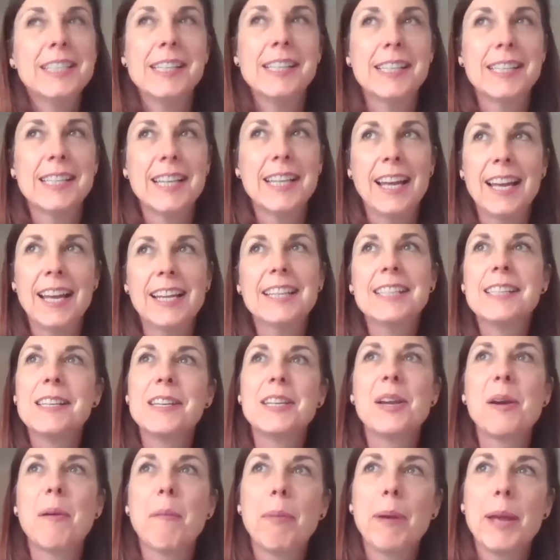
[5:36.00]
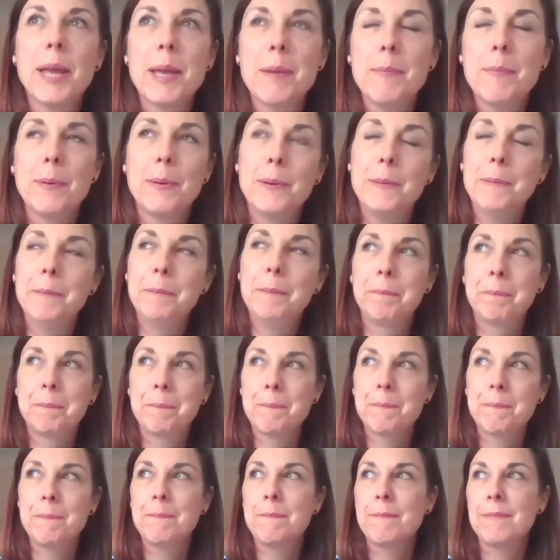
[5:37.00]
I should say, because they're young people.
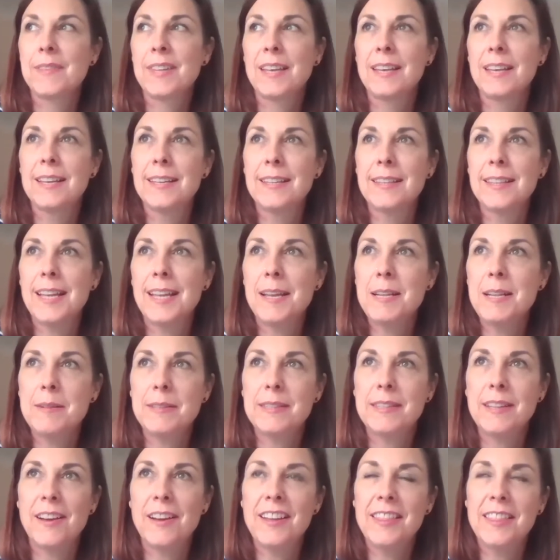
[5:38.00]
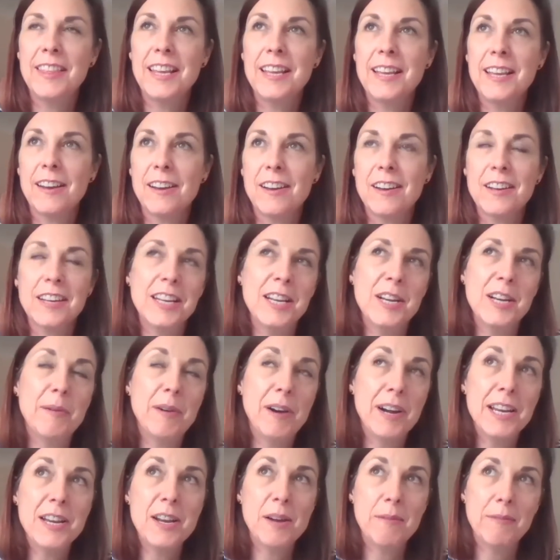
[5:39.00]
I think,
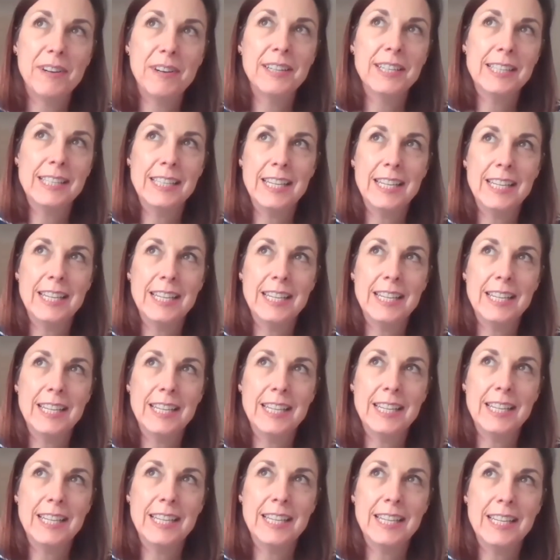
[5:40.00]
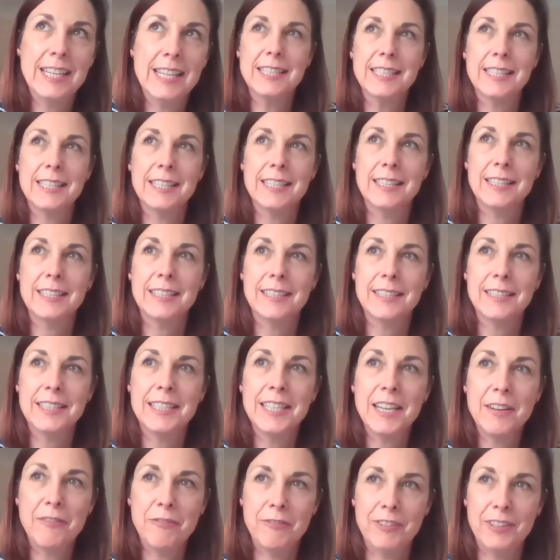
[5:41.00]
I know I see things
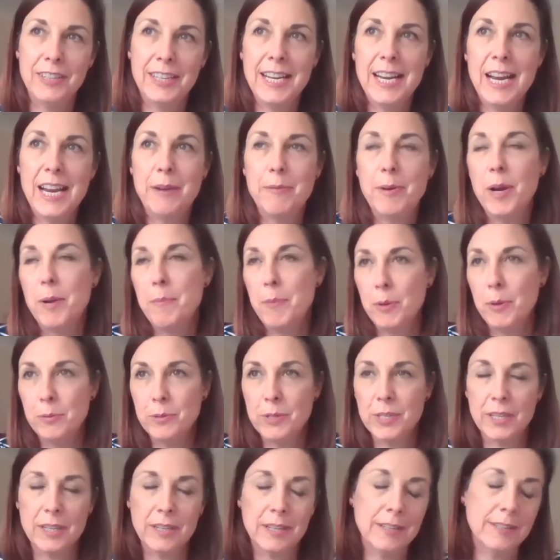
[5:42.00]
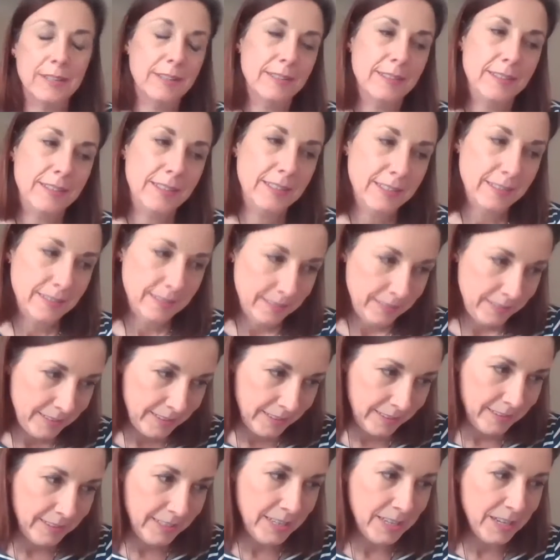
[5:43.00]
differently now I'm older,
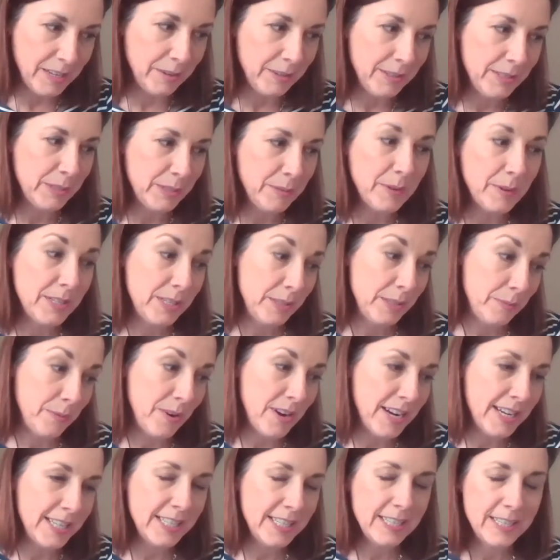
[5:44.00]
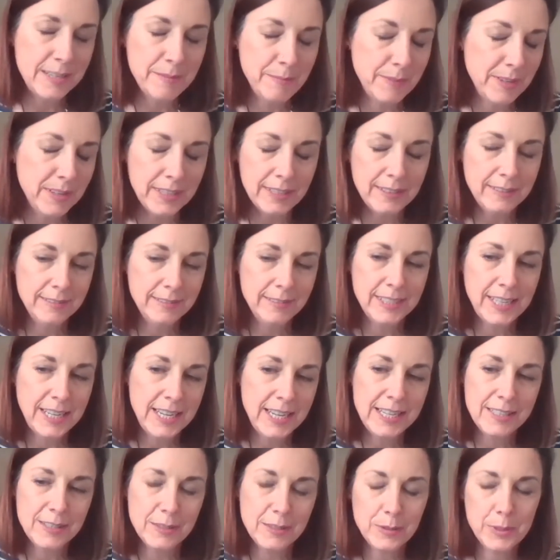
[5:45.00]
to what I did in my
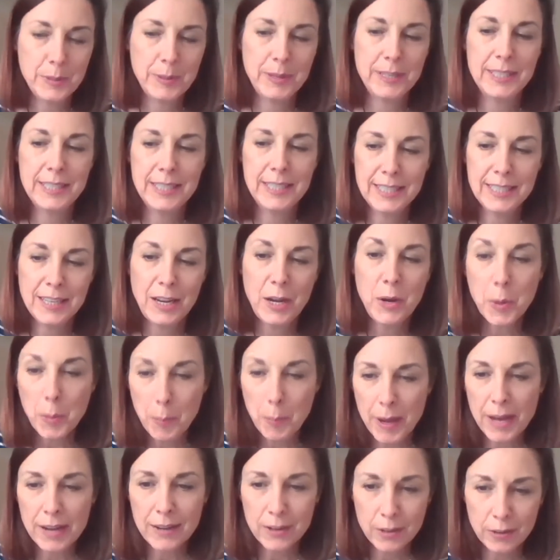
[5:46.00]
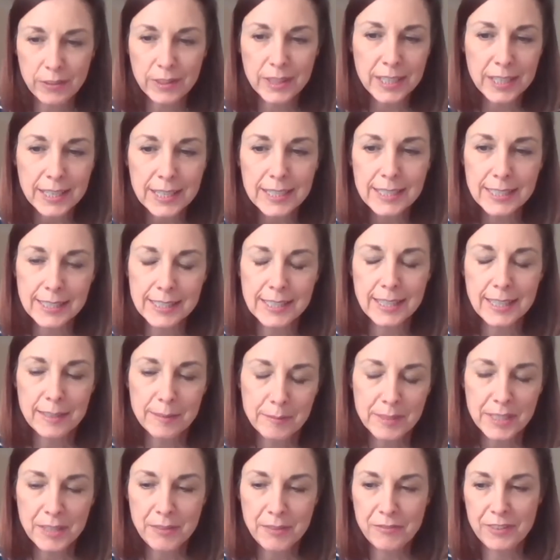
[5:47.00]
teens or 20s. I look back on things and see
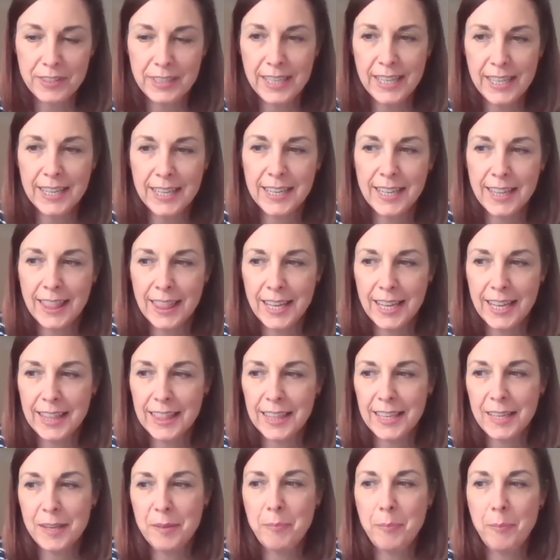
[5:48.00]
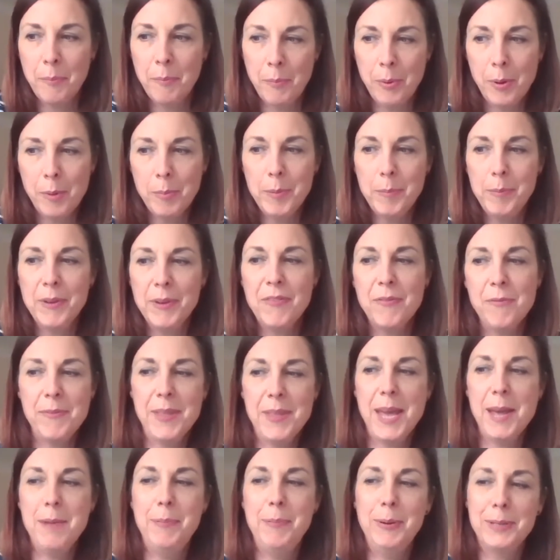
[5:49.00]
them differently. And I think that probably from
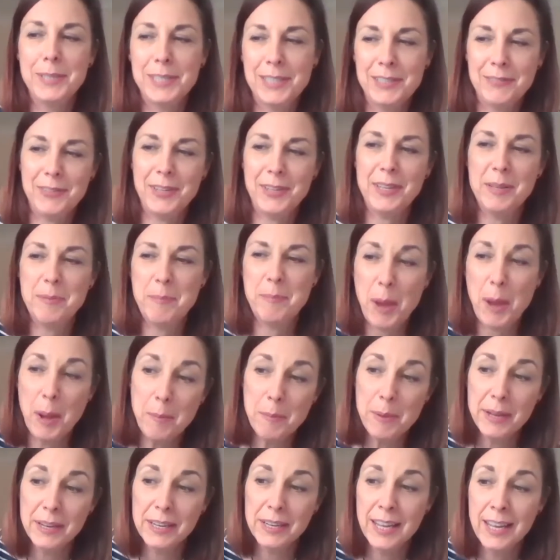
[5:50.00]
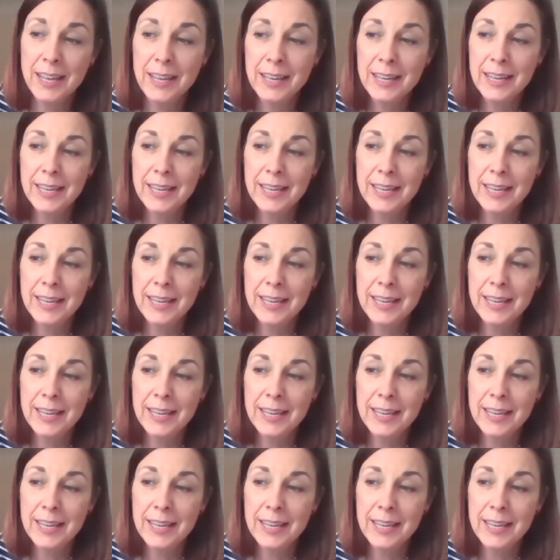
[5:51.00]
their point of view at the moment,